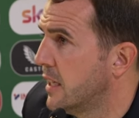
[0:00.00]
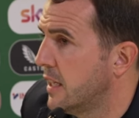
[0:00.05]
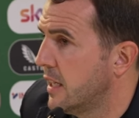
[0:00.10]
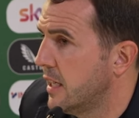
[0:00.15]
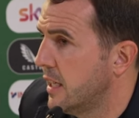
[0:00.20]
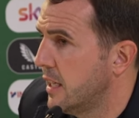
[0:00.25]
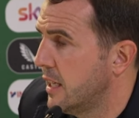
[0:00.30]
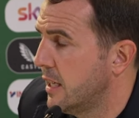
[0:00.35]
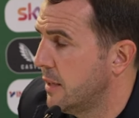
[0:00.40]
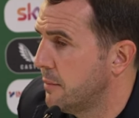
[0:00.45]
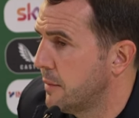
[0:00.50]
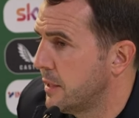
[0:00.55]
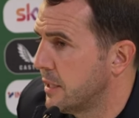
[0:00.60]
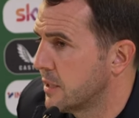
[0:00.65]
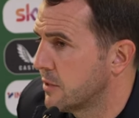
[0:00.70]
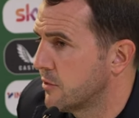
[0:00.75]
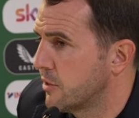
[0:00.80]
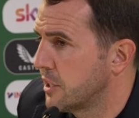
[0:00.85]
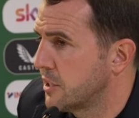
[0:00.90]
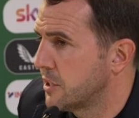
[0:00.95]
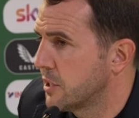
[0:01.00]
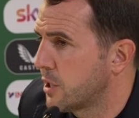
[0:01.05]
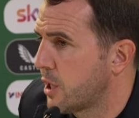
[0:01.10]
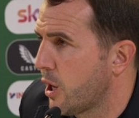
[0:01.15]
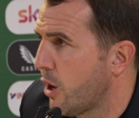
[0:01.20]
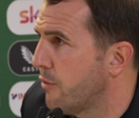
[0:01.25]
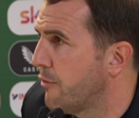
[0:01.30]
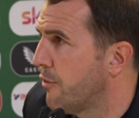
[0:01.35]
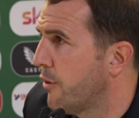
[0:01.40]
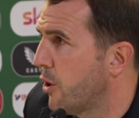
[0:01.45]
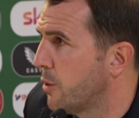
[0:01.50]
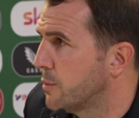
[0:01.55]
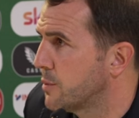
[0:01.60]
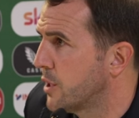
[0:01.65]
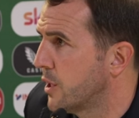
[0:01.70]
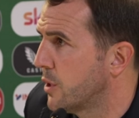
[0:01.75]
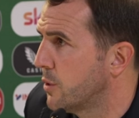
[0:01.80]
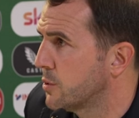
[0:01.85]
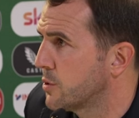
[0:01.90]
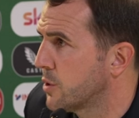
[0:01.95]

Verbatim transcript: in his recent club form too.